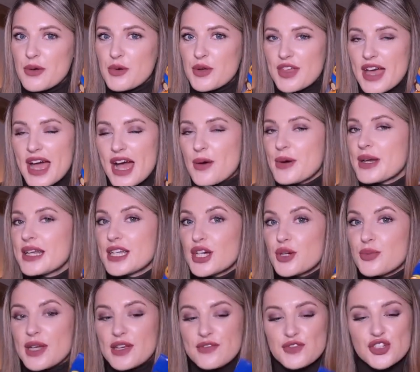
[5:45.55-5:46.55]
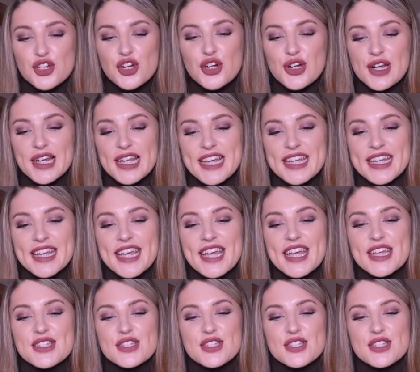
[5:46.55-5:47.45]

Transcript: without a little bit of chocolate in it?